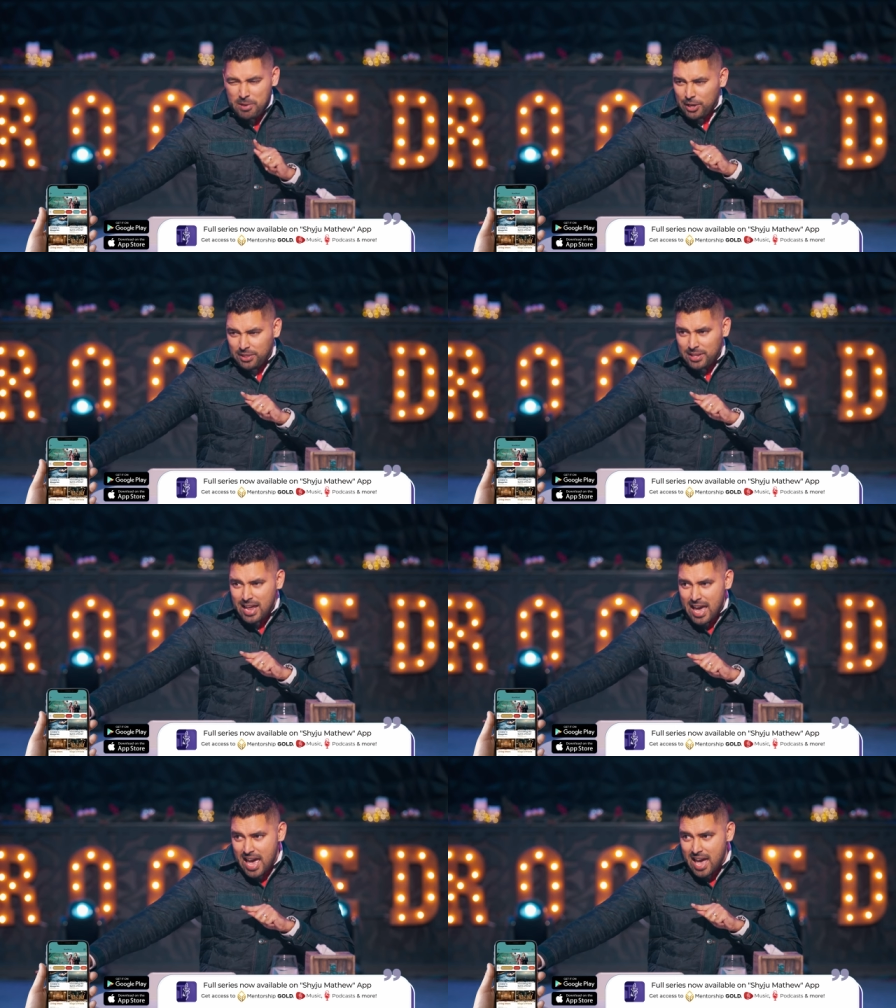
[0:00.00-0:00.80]
In the
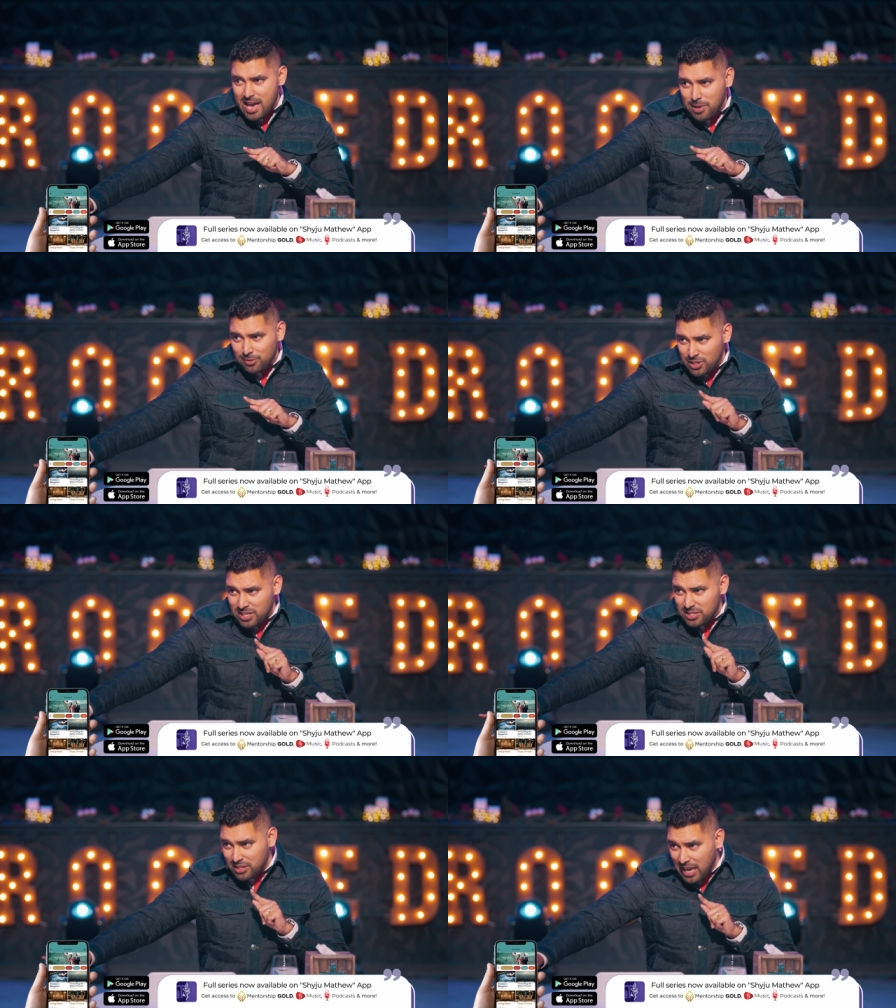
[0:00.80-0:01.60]
name of
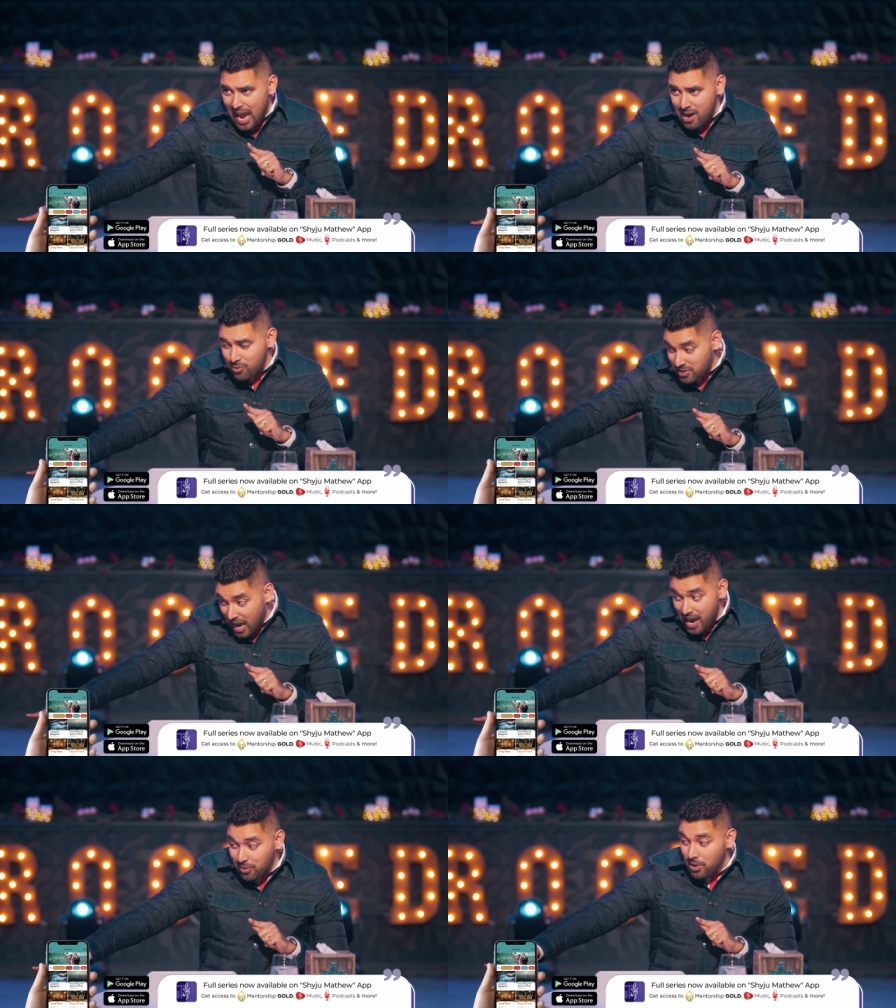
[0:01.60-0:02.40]
Jesus, out,
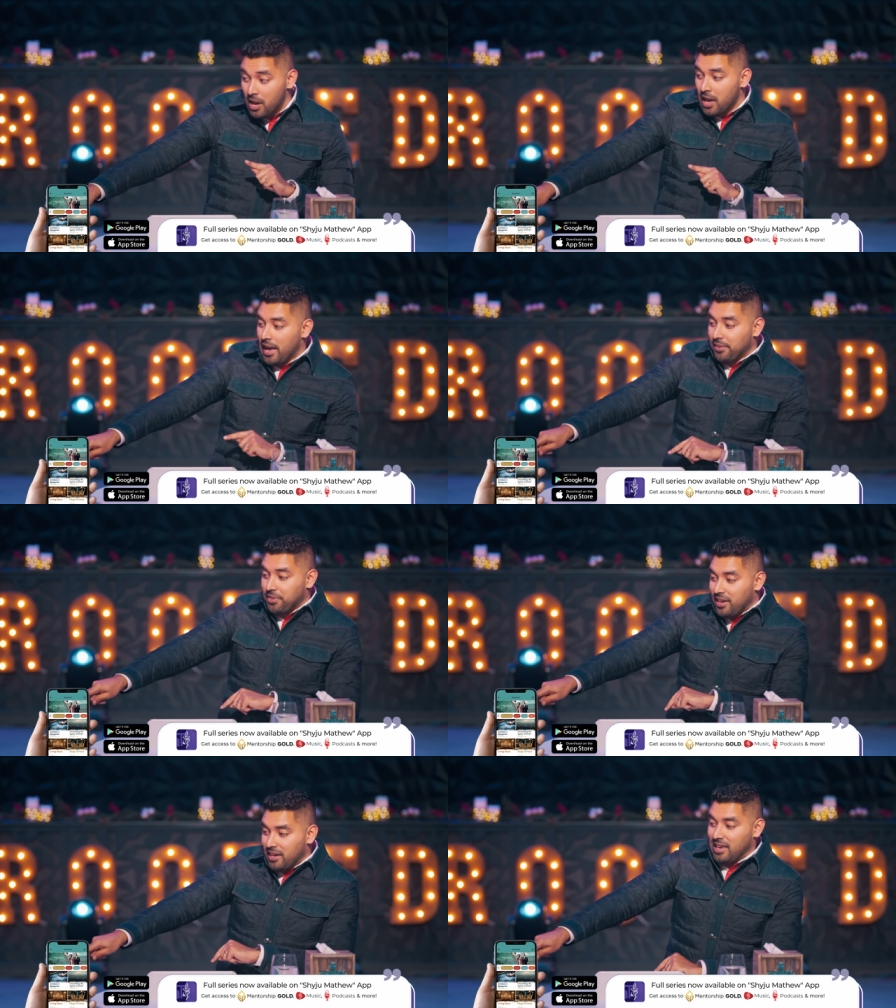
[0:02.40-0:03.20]
out. And
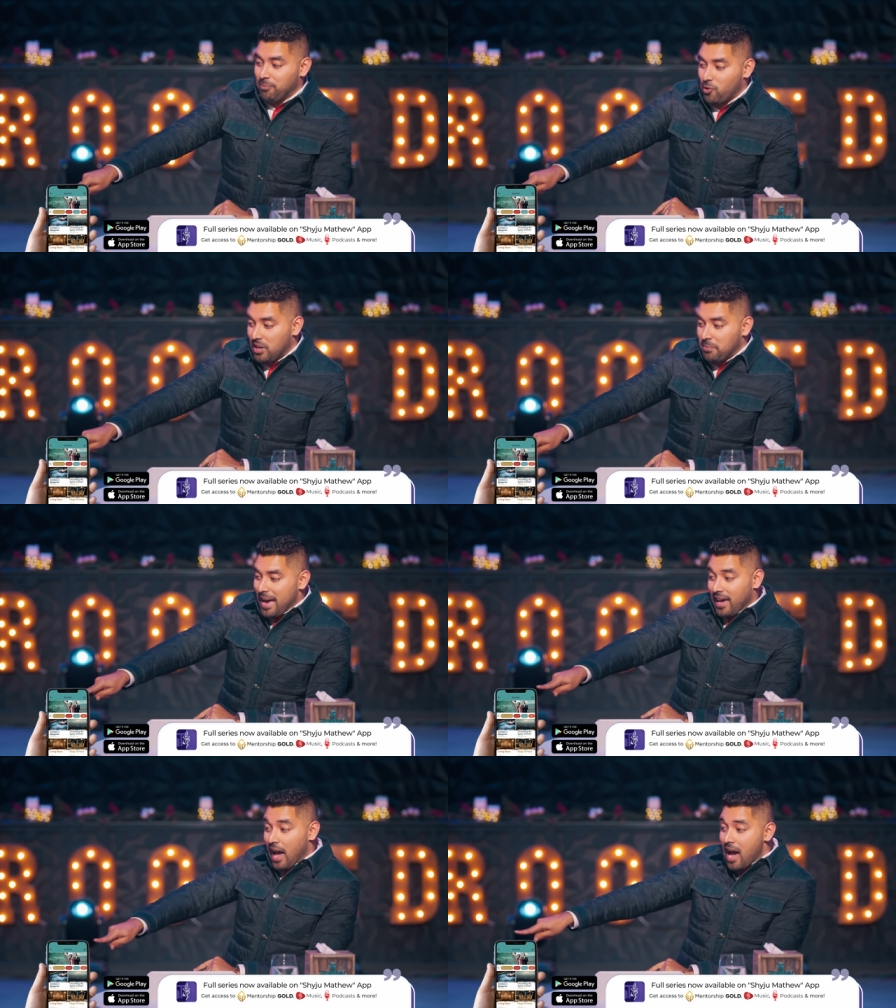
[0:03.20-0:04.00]
they keep going
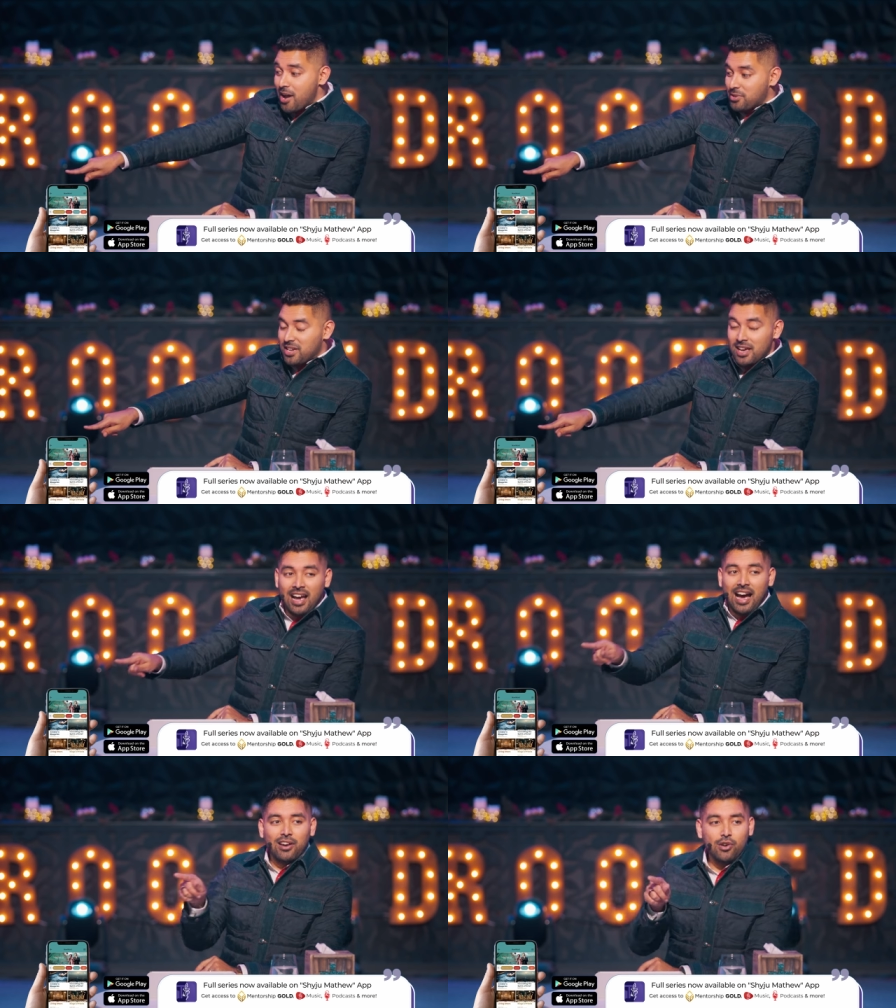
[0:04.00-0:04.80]
back out.
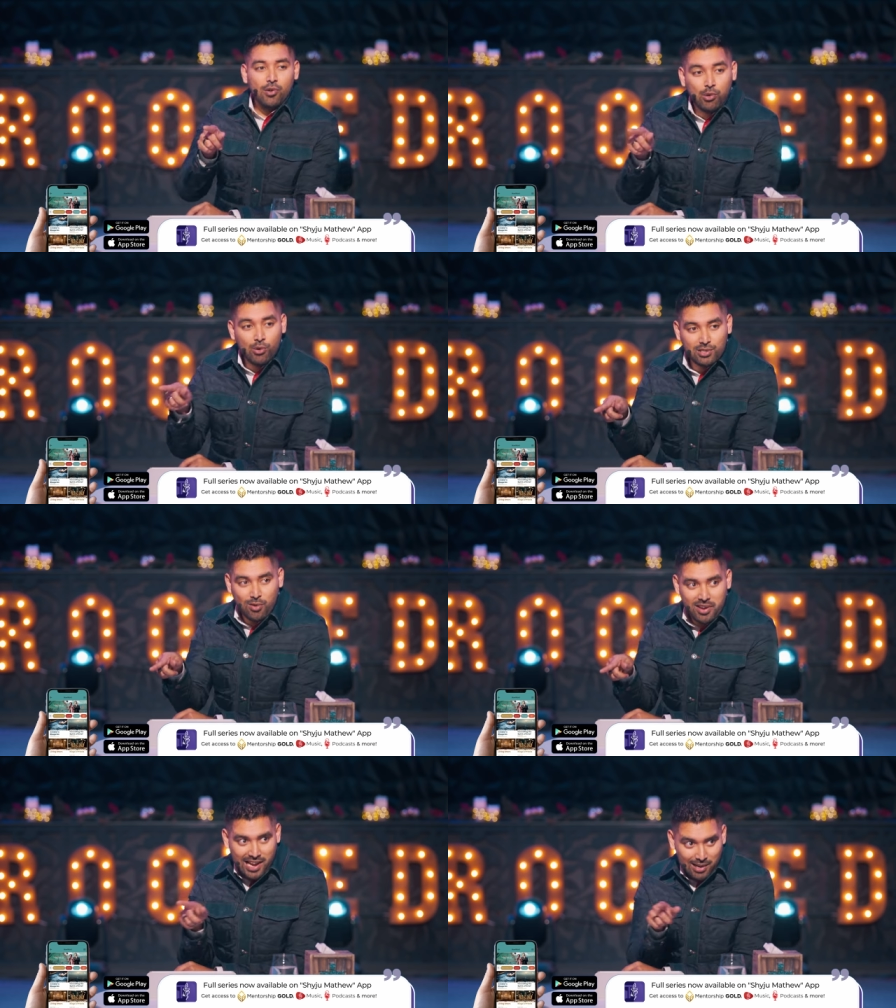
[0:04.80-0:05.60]
I don't know who is
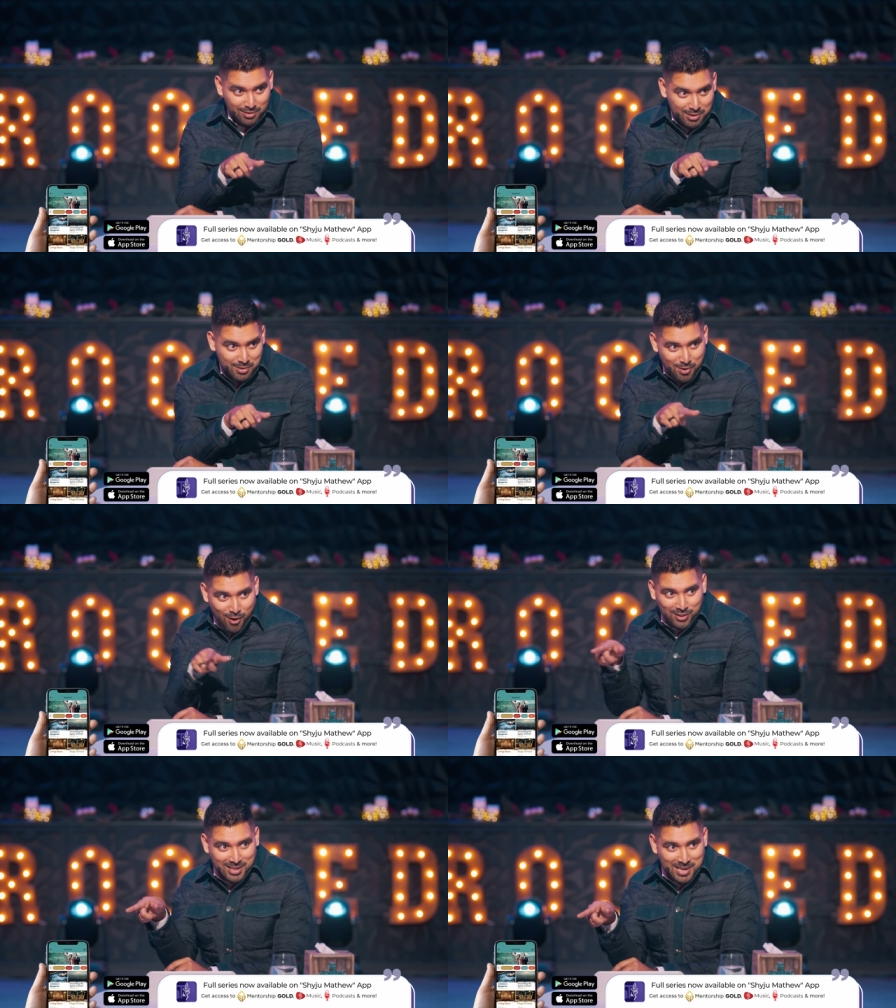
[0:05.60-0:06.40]
going out, you
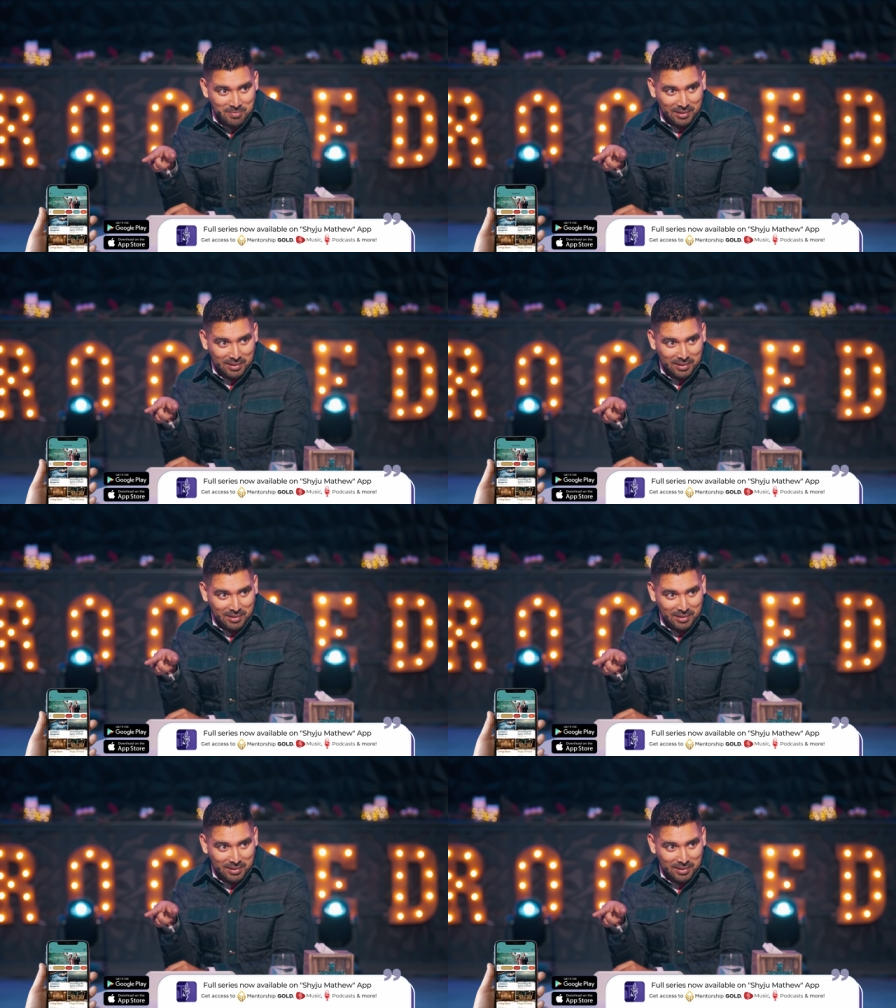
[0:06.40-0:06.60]
or the demon.